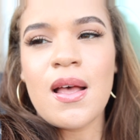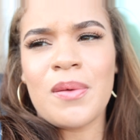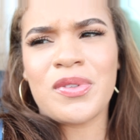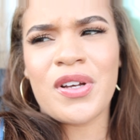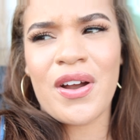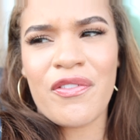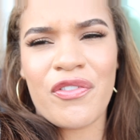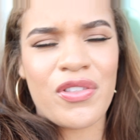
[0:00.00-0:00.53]

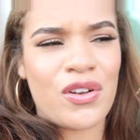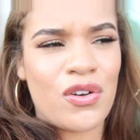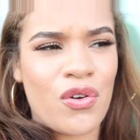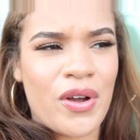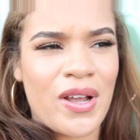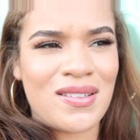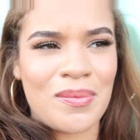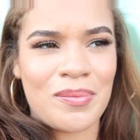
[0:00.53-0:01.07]
Sorry for the
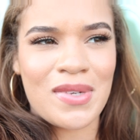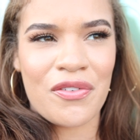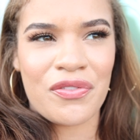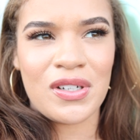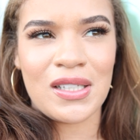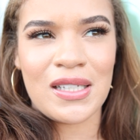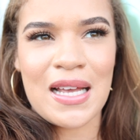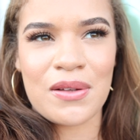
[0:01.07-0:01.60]
noise. I'm
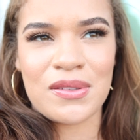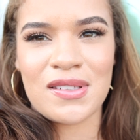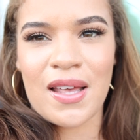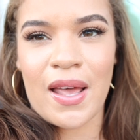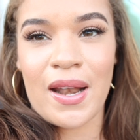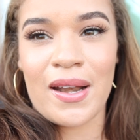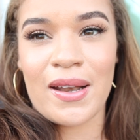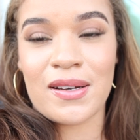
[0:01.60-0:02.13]
definitely
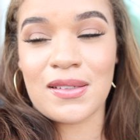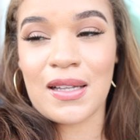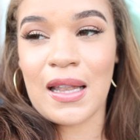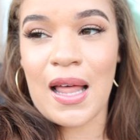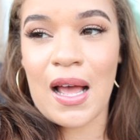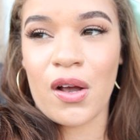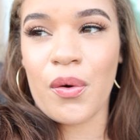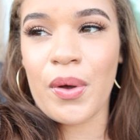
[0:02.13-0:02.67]
outside, and there's a
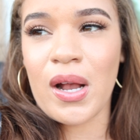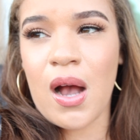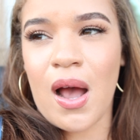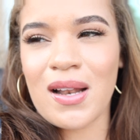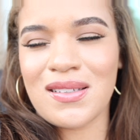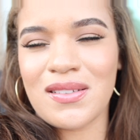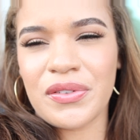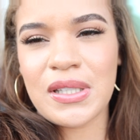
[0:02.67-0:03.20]
lot going
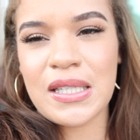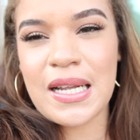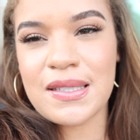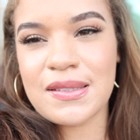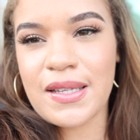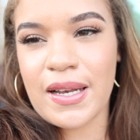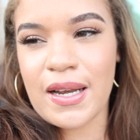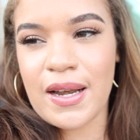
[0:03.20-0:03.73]
on. It's a really nice
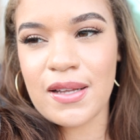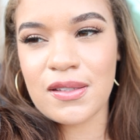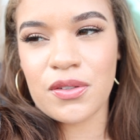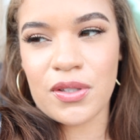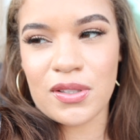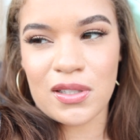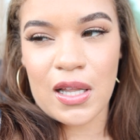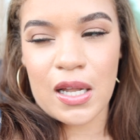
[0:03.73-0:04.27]
day today, so
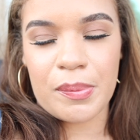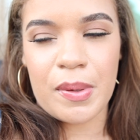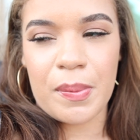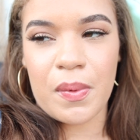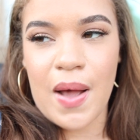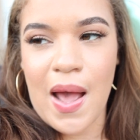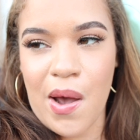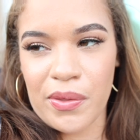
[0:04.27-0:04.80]
there's a lot of
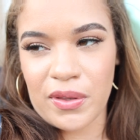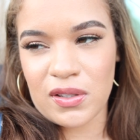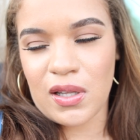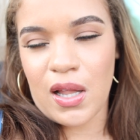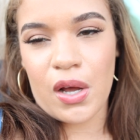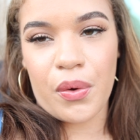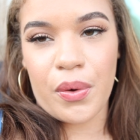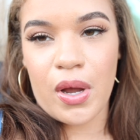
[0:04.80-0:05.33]
people out. There's a
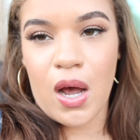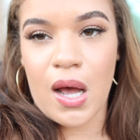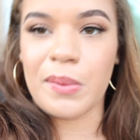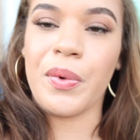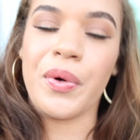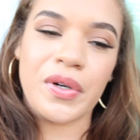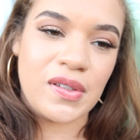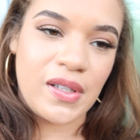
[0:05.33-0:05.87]
lot going on,
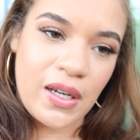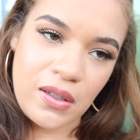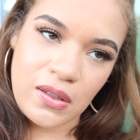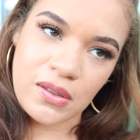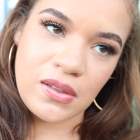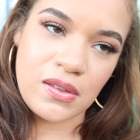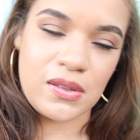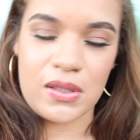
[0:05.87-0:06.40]

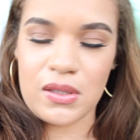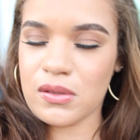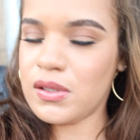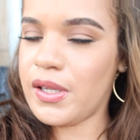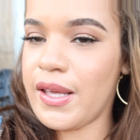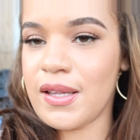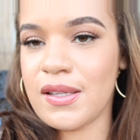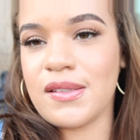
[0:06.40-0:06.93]
motorcycles and
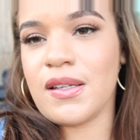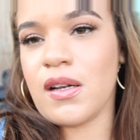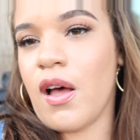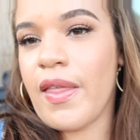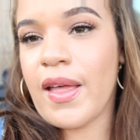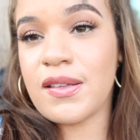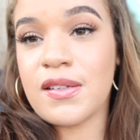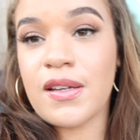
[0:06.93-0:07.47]
kids and
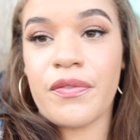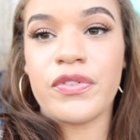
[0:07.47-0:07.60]
all that stuff.